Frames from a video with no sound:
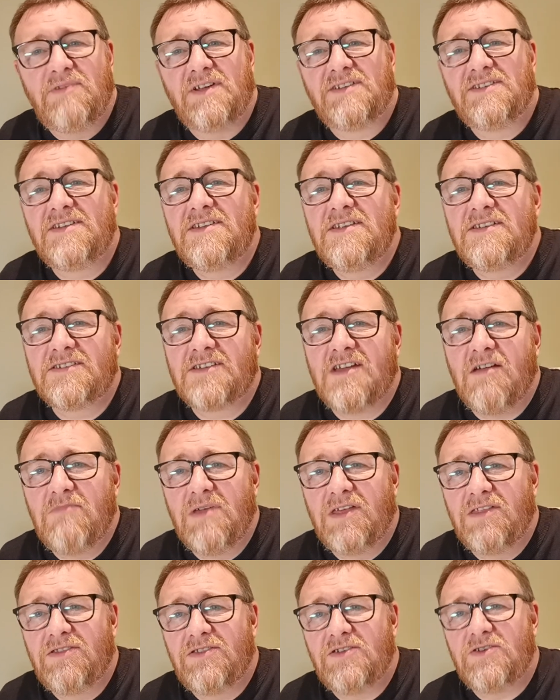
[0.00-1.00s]
bitterness
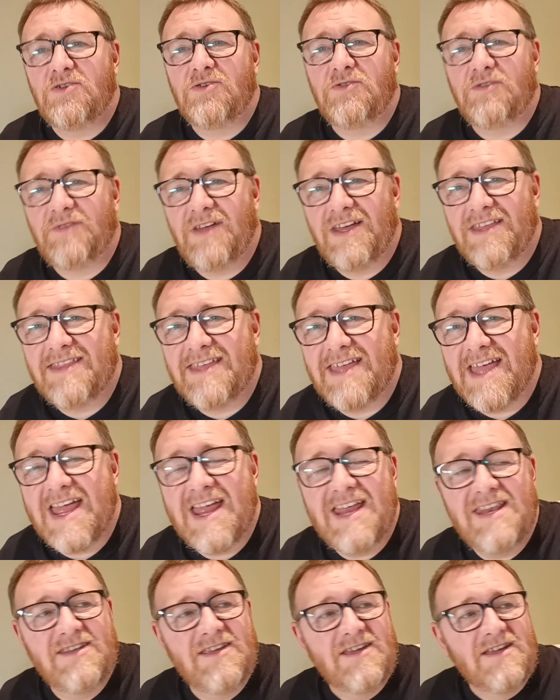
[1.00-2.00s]
coming through at the
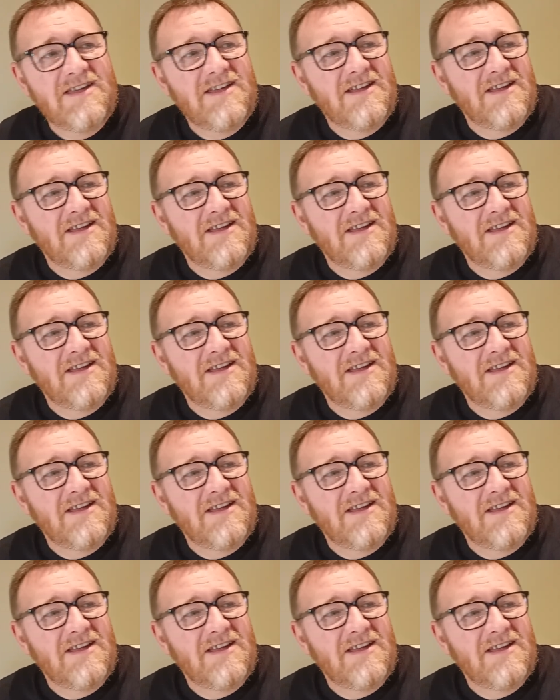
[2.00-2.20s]
end,